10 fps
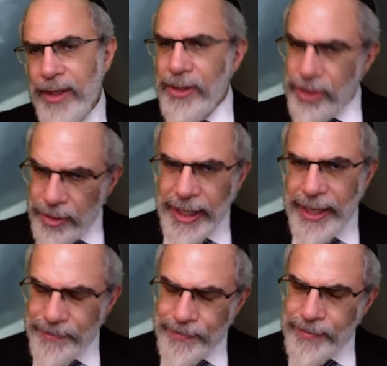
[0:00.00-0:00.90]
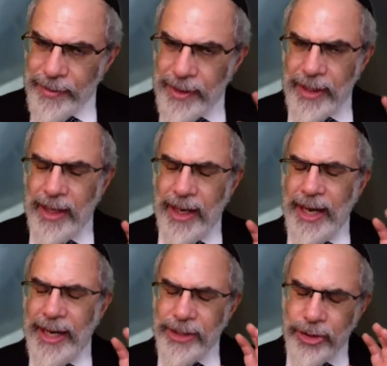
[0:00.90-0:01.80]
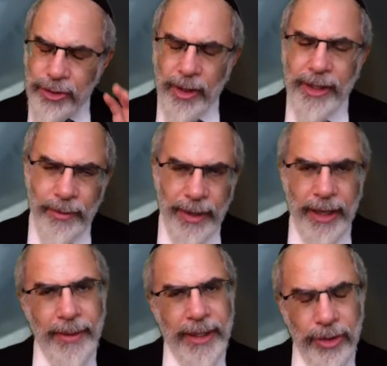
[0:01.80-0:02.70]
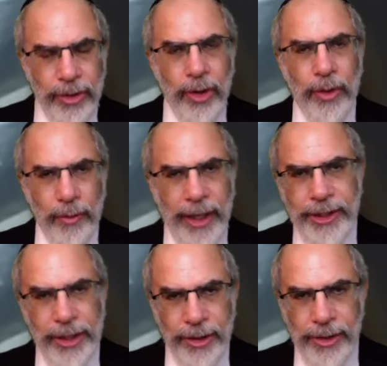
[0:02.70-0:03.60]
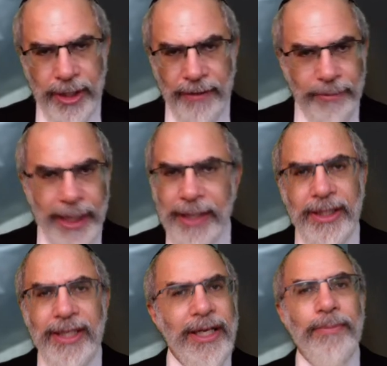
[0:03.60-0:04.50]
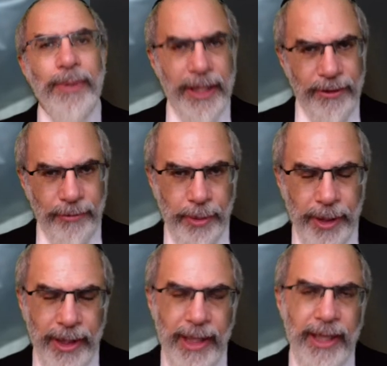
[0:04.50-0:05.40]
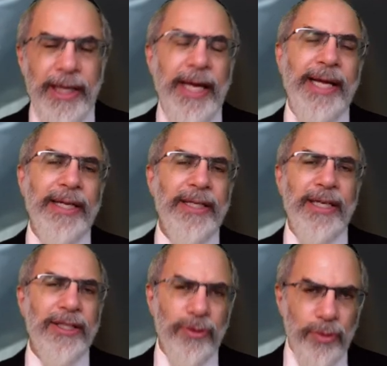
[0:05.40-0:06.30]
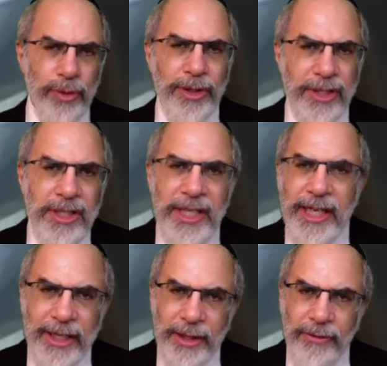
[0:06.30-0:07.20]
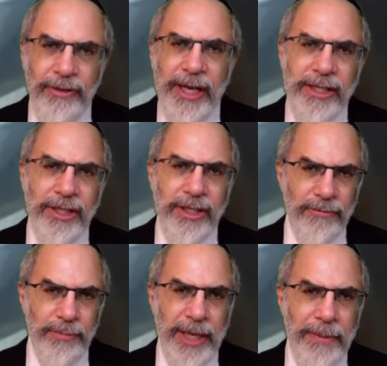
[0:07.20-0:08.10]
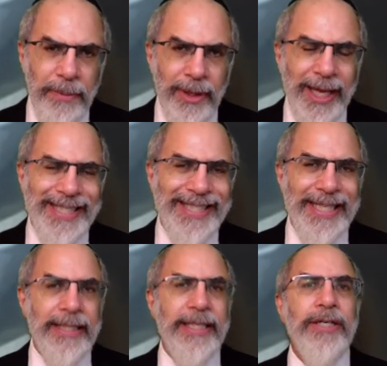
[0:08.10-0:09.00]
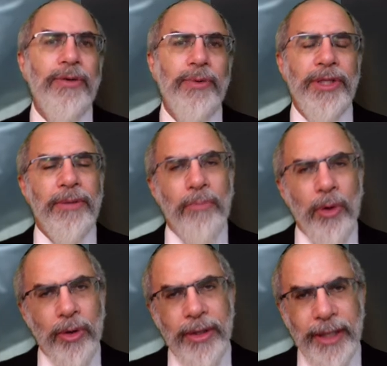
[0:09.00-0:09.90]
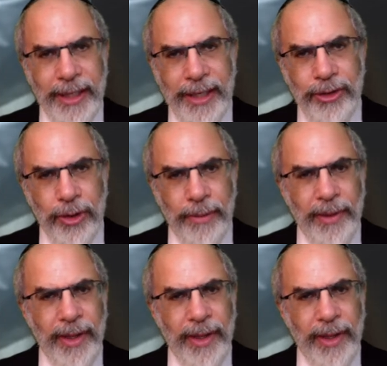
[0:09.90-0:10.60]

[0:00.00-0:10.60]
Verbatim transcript: So again, I strongly recommend you go and watch it yourself because it is unbelievable. And it's worth seeing the faces of people as they deal with the moral conundrum.